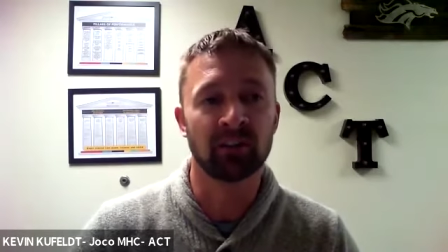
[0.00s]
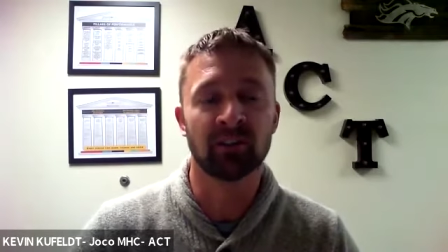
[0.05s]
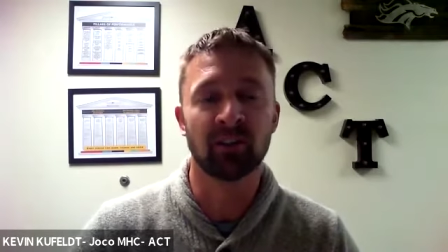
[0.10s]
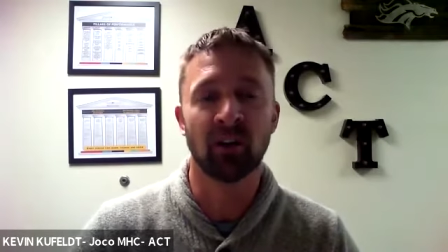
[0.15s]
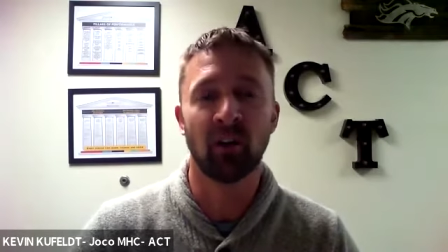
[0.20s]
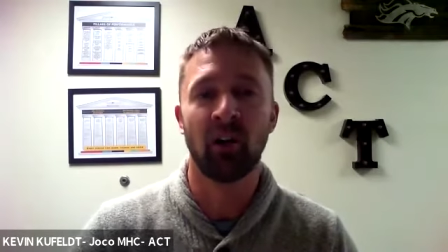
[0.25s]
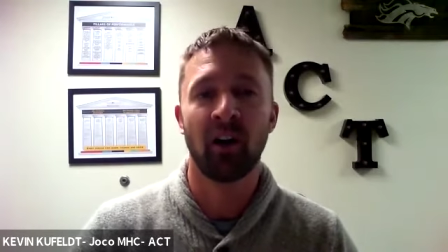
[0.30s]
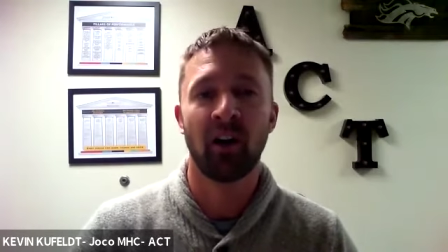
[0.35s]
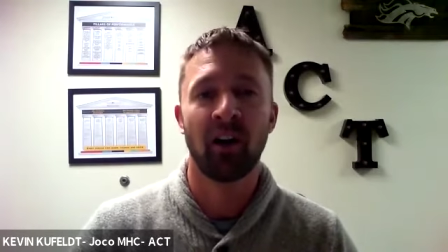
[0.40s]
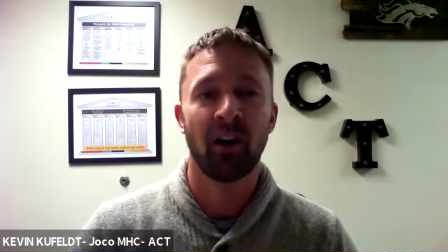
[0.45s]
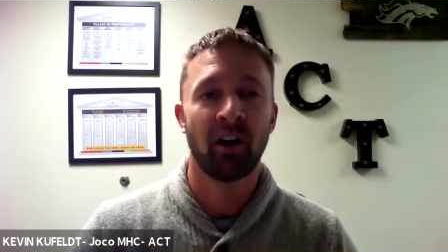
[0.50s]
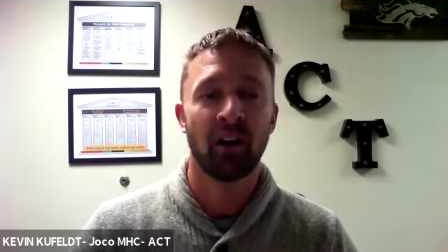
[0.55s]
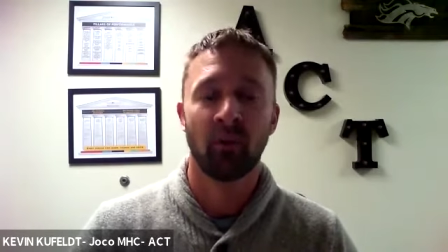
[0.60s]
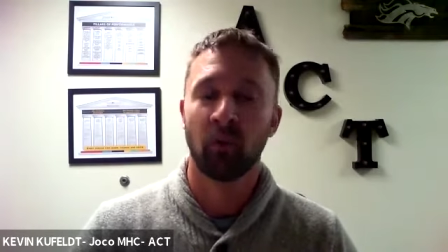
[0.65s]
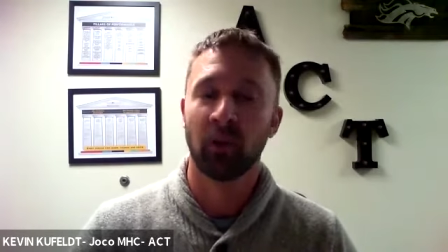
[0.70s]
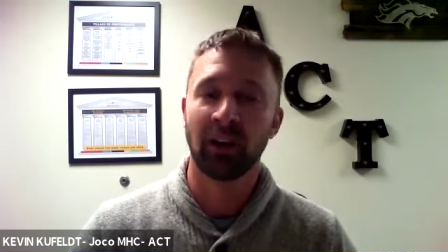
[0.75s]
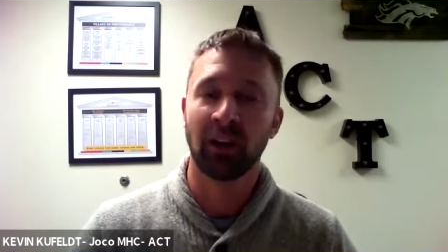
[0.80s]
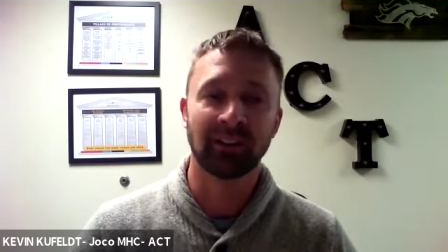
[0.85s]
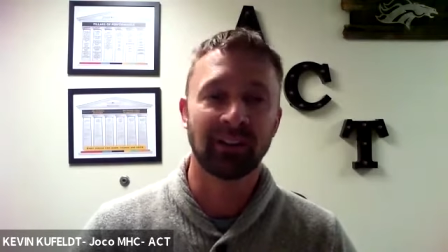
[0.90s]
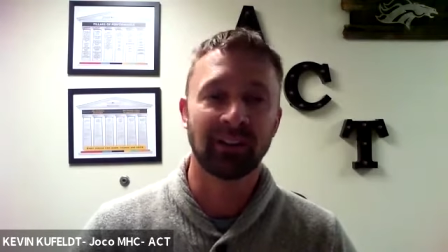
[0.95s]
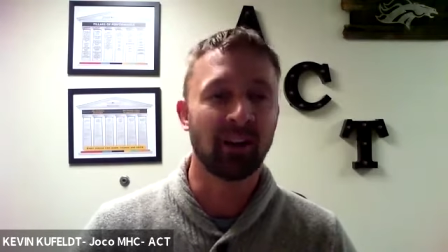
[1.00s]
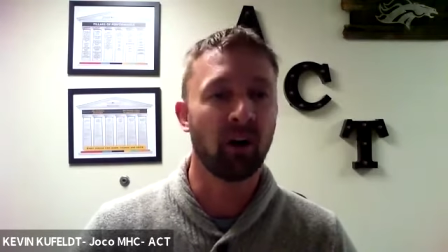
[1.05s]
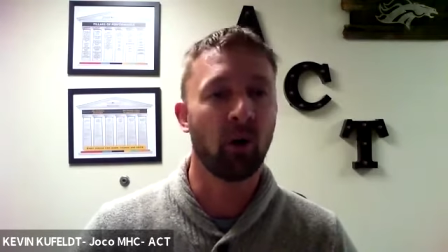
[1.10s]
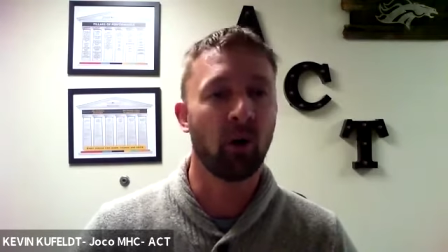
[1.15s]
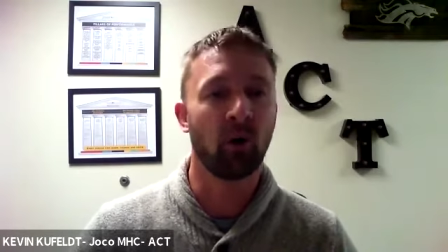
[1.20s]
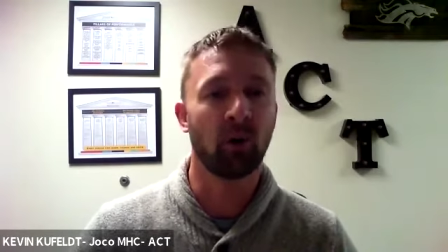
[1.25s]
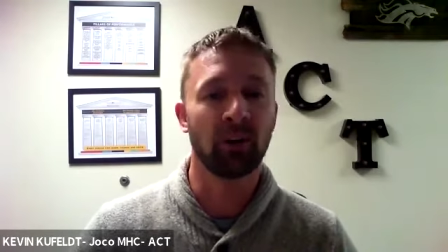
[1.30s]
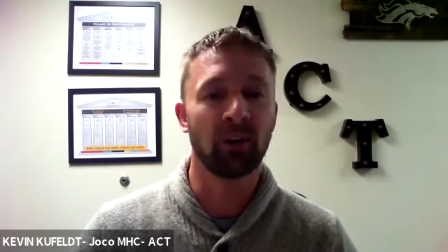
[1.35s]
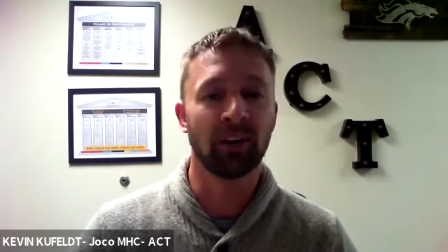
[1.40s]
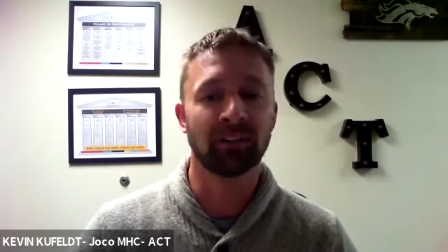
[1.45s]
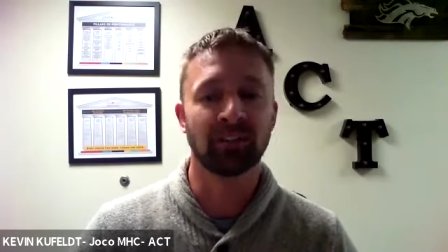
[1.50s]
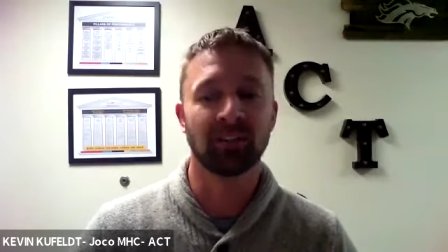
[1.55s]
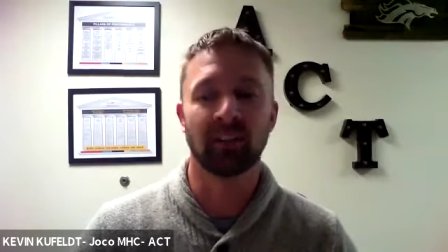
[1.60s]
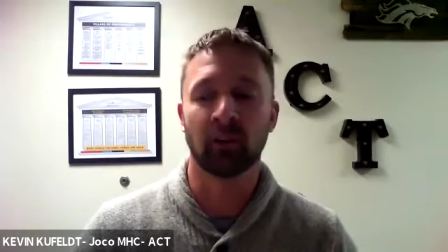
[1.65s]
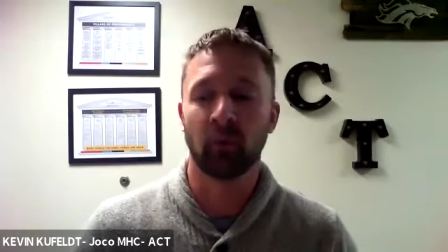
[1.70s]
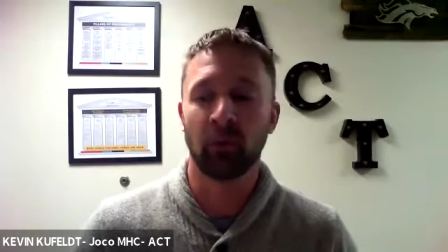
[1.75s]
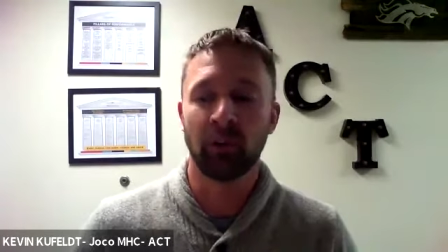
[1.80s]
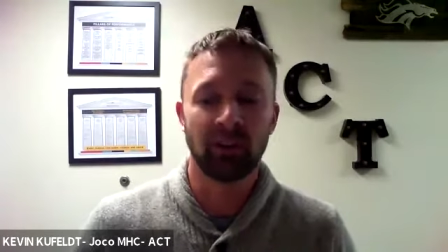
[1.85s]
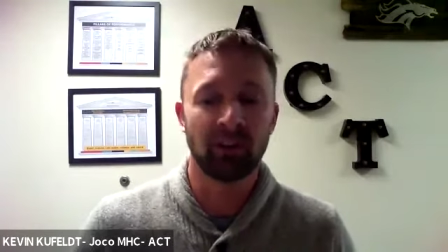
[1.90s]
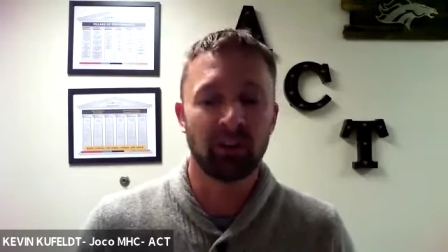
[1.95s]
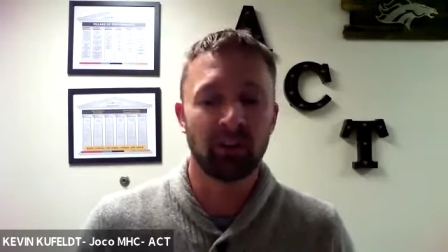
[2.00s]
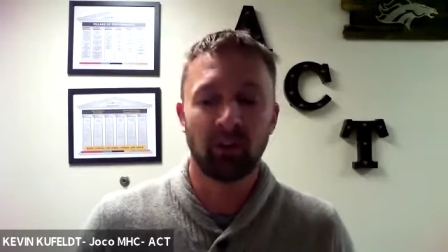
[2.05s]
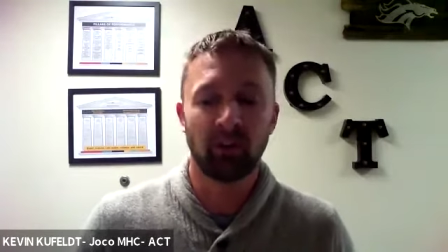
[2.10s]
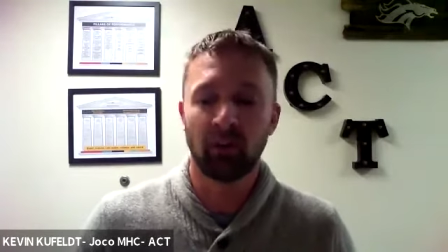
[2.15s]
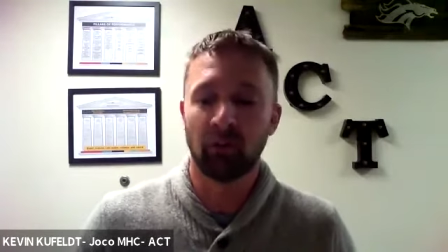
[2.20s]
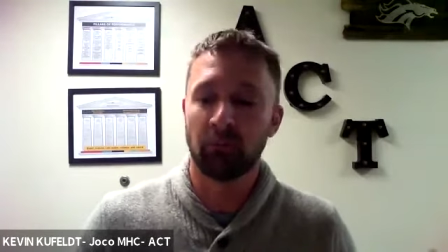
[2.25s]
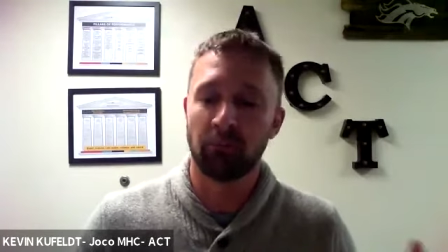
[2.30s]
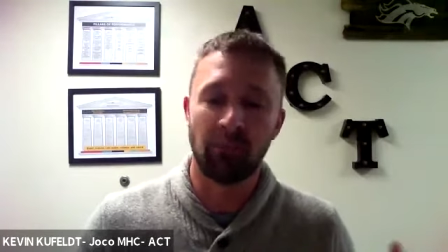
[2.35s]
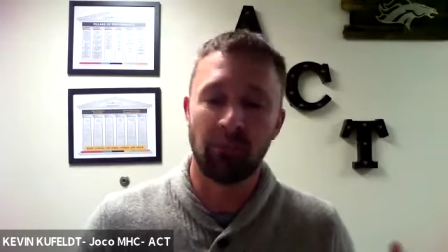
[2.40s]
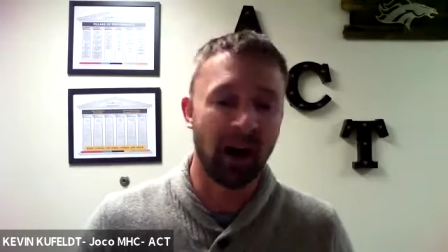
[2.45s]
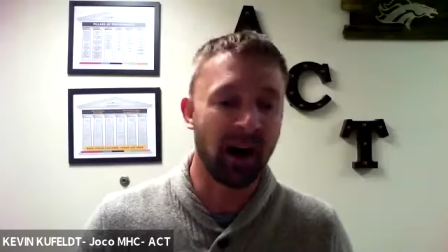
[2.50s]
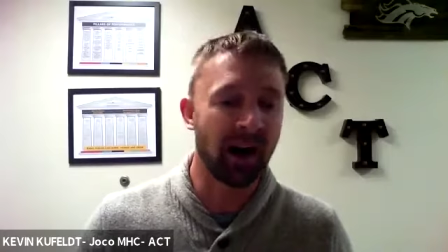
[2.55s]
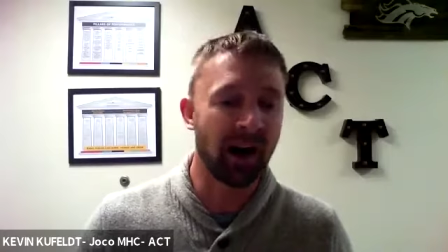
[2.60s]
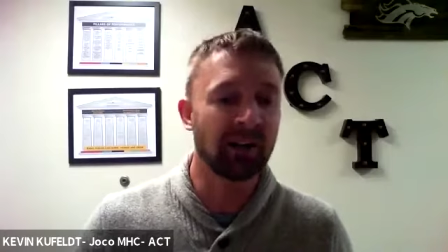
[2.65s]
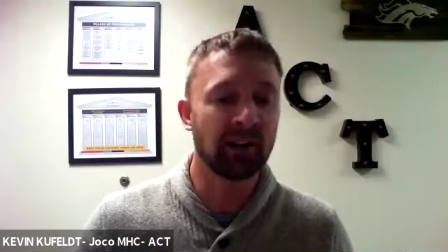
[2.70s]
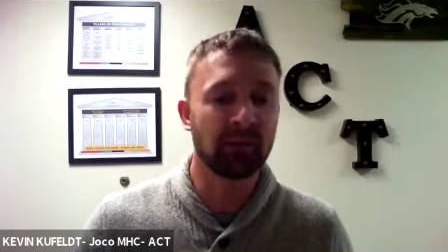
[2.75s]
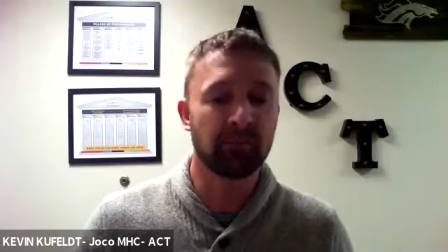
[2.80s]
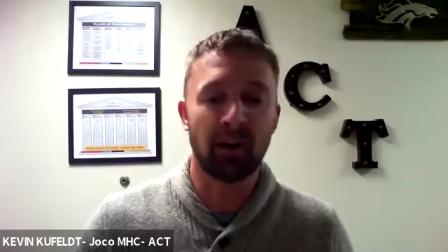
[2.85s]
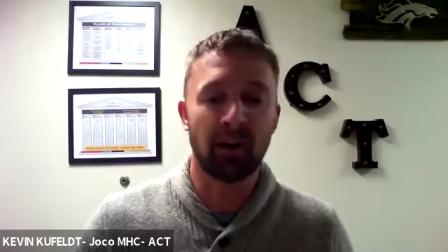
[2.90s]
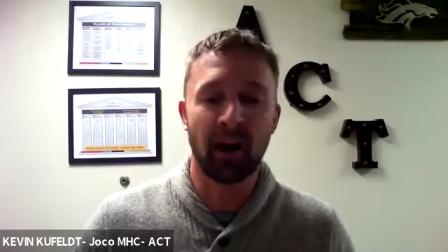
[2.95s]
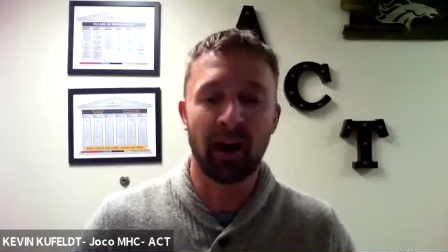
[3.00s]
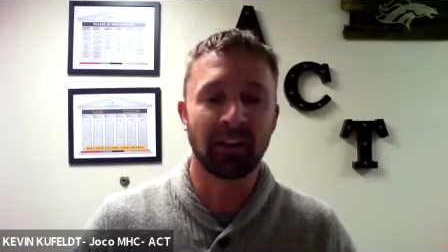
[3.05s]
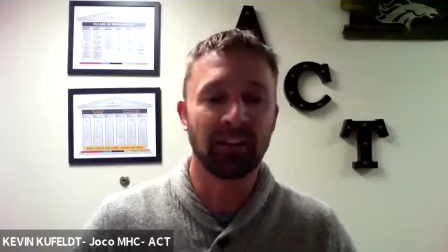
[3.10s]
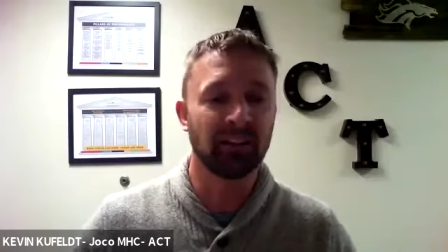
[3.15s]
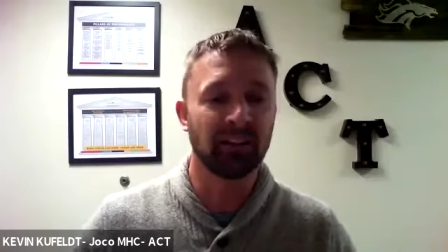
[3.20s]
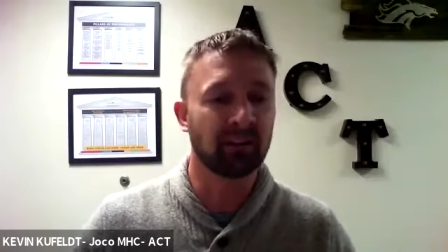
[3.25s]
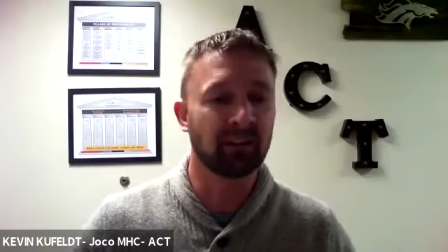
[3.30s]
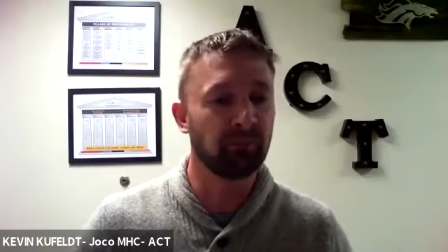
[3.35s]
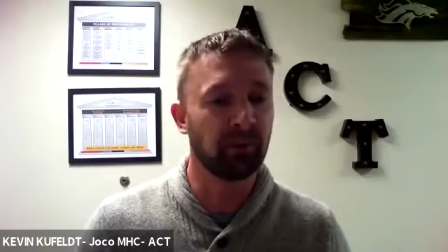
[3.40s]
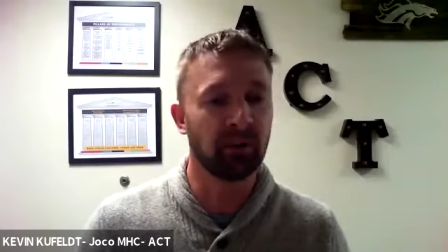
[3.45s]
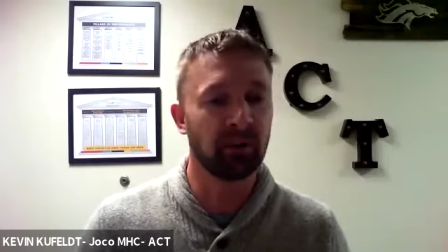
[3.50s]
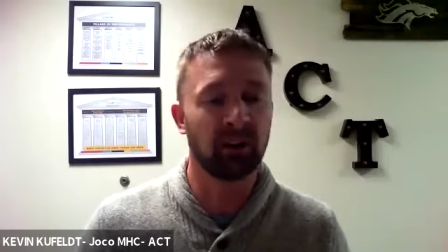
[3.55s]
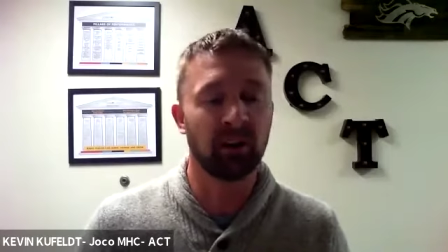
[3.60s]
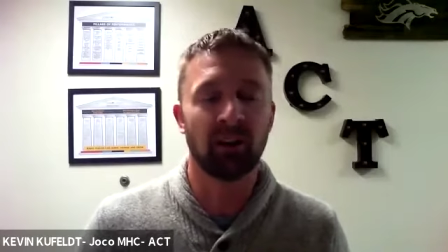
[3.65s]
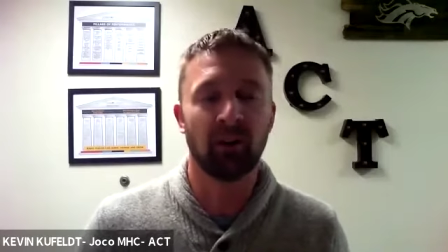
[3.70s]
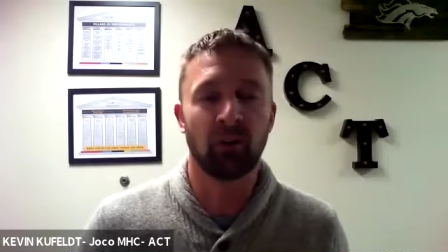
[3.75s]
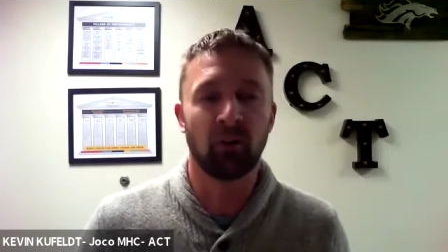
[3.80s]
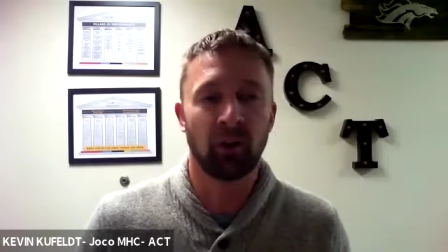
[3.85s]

So when I say holistic, we do mind, body, spirit.